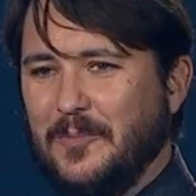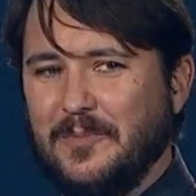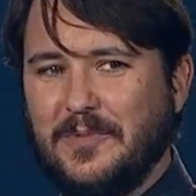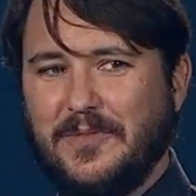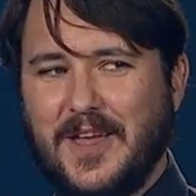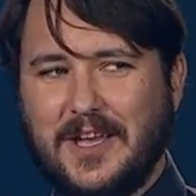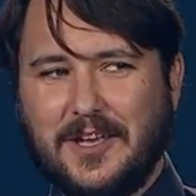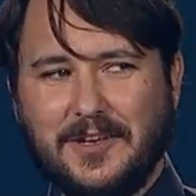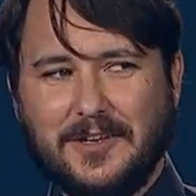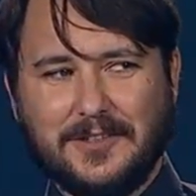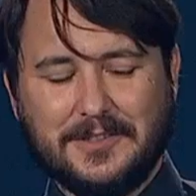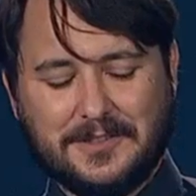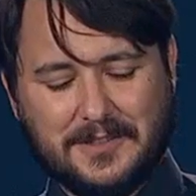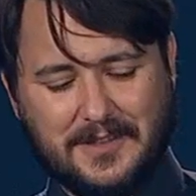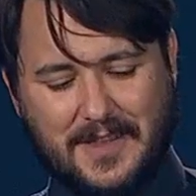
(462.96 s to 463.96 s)
Thank you.
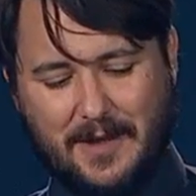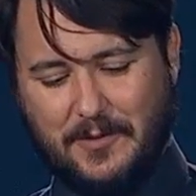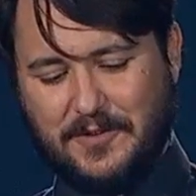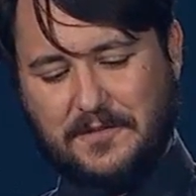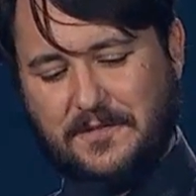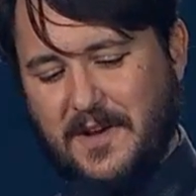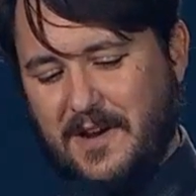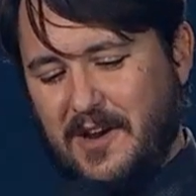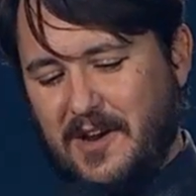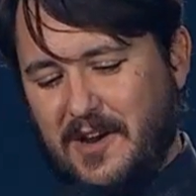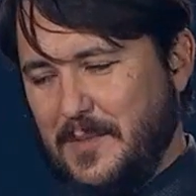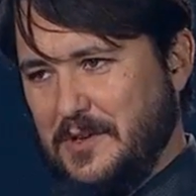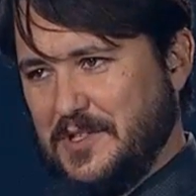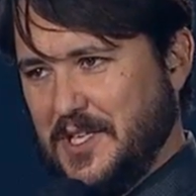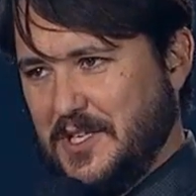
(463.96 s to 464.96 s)
That was very
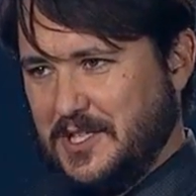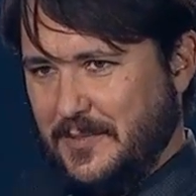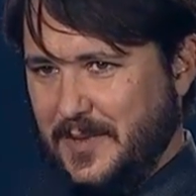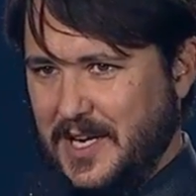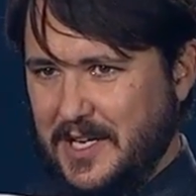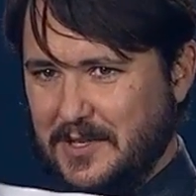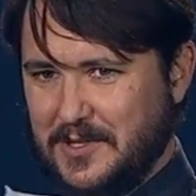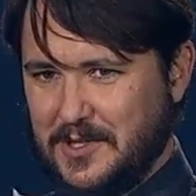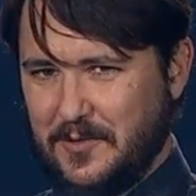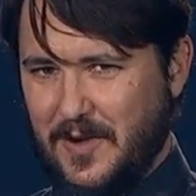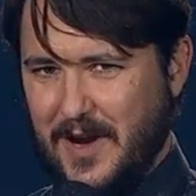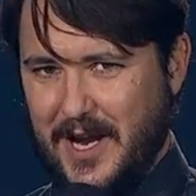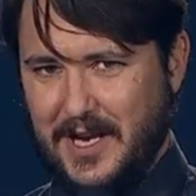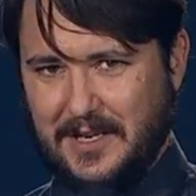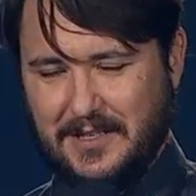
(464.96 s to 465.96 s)
amusing to me to
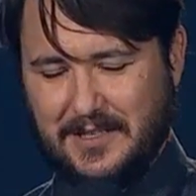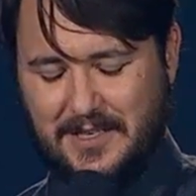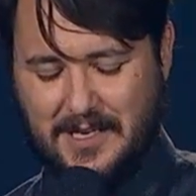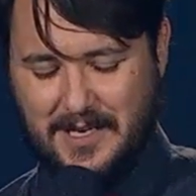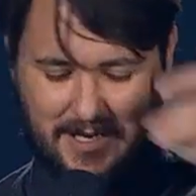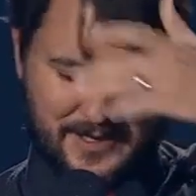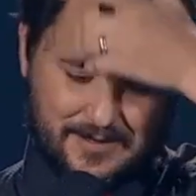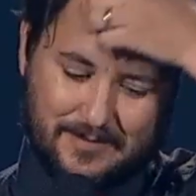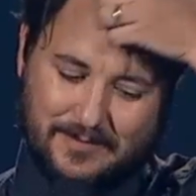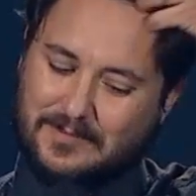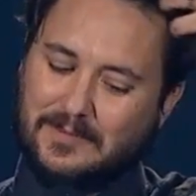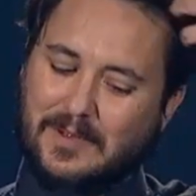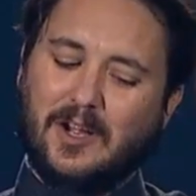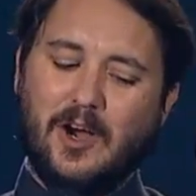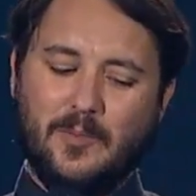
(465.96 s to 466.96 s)
write.
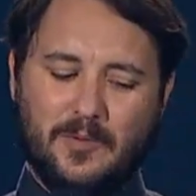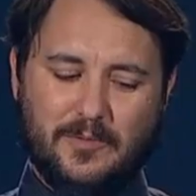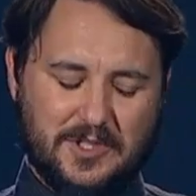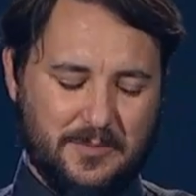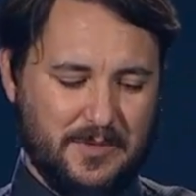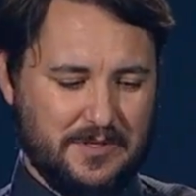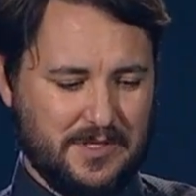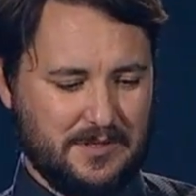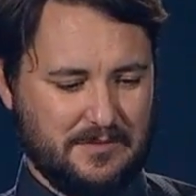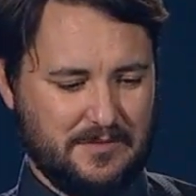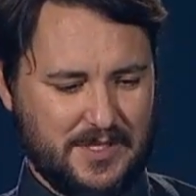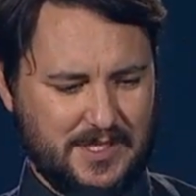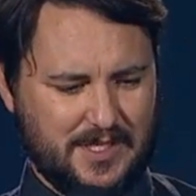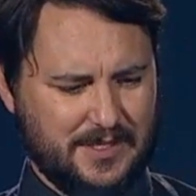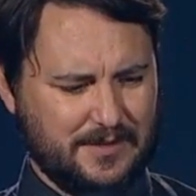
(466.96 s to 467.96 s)
I hope it was amusing to
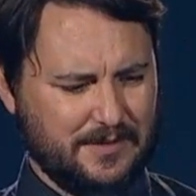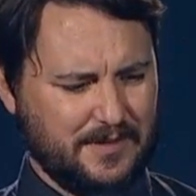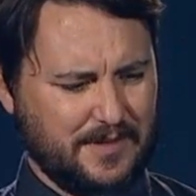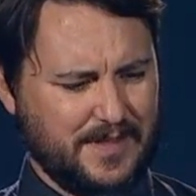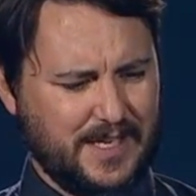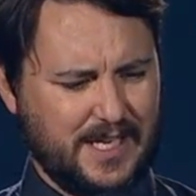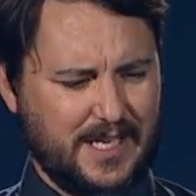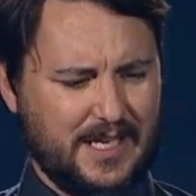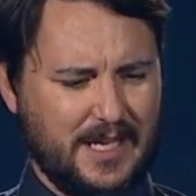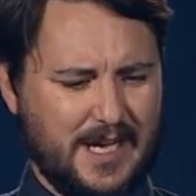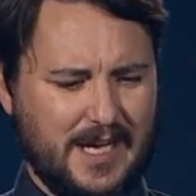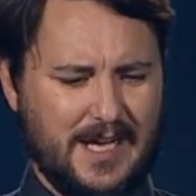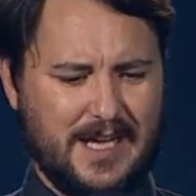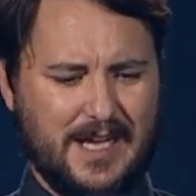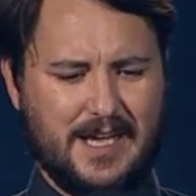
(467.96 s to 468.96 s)
you. The
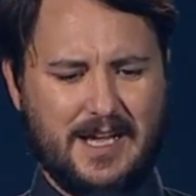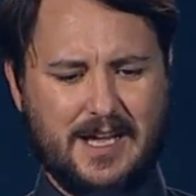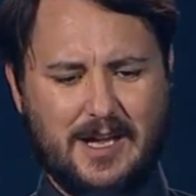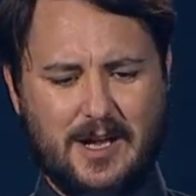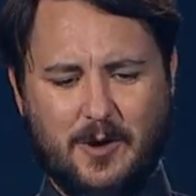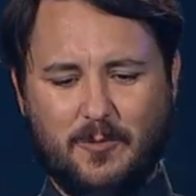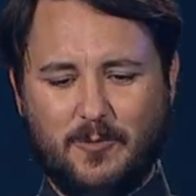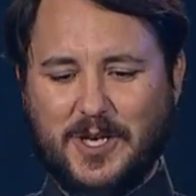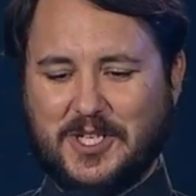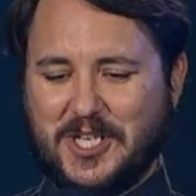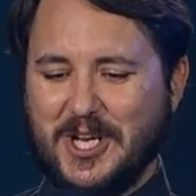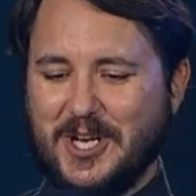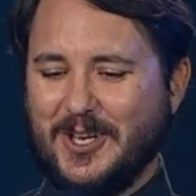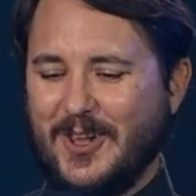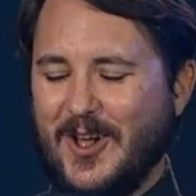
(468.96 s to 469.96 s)

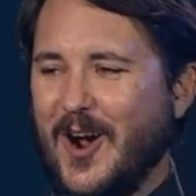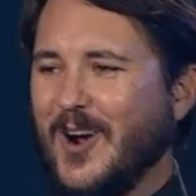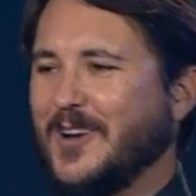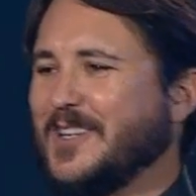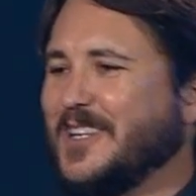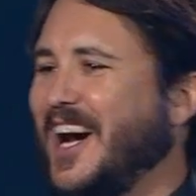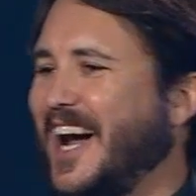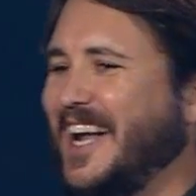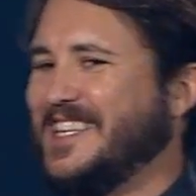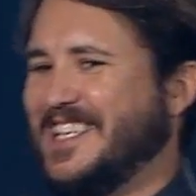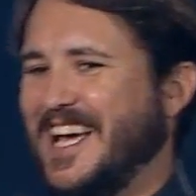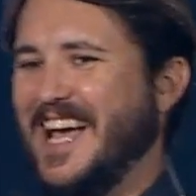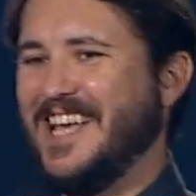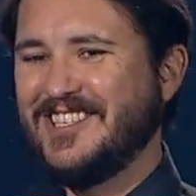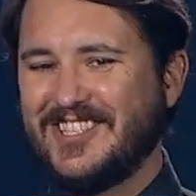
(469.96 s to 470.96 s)
original art
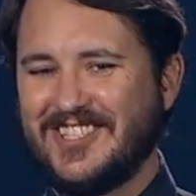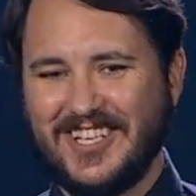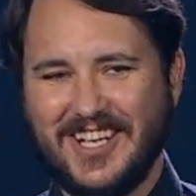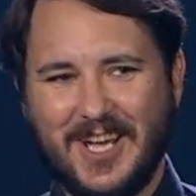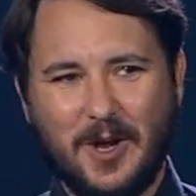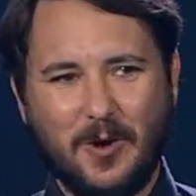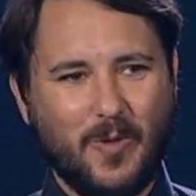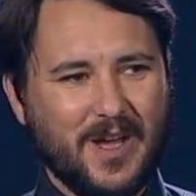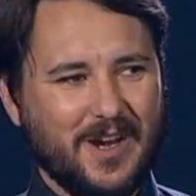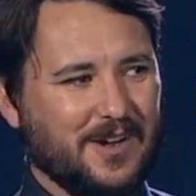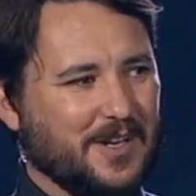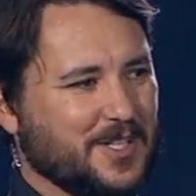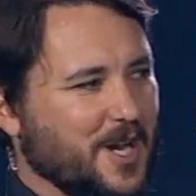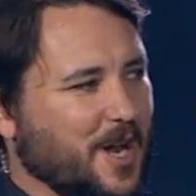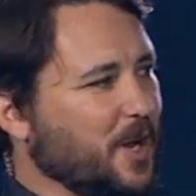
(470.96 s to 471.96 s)
contest
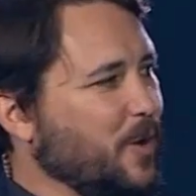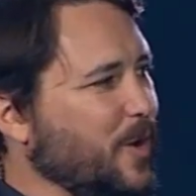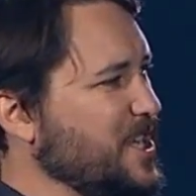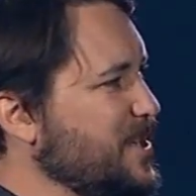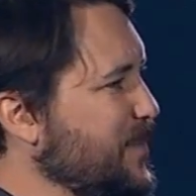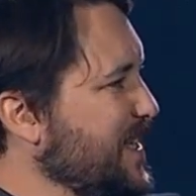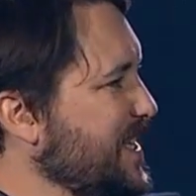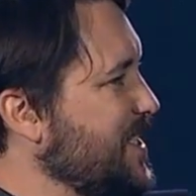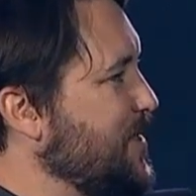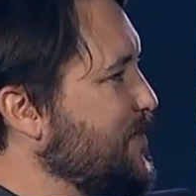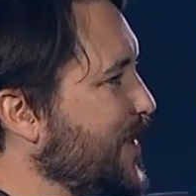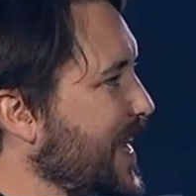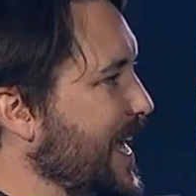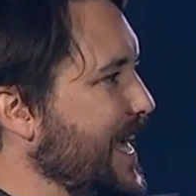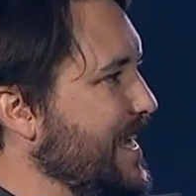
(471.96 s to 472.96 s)
winners are going to be
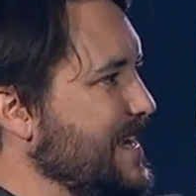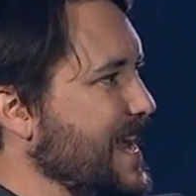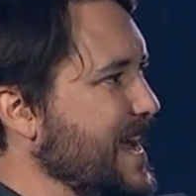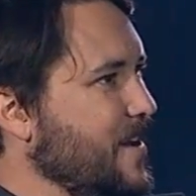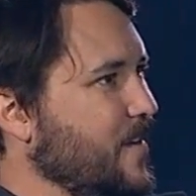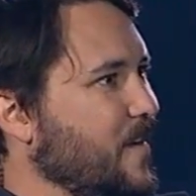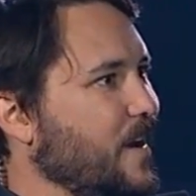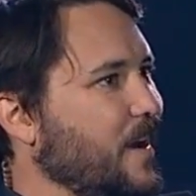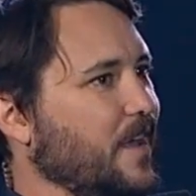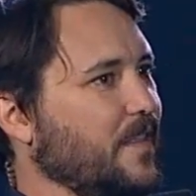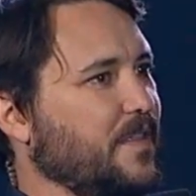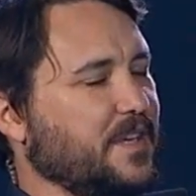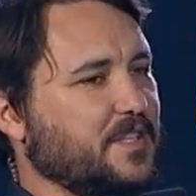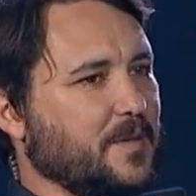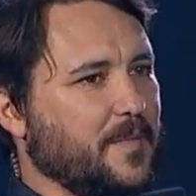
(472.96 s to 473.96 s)
displayed now on
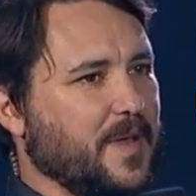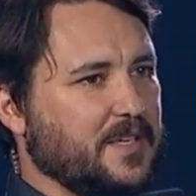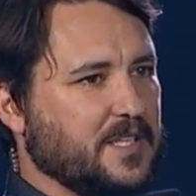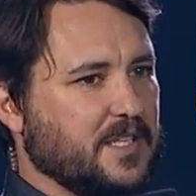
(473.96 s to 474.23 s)
these amazing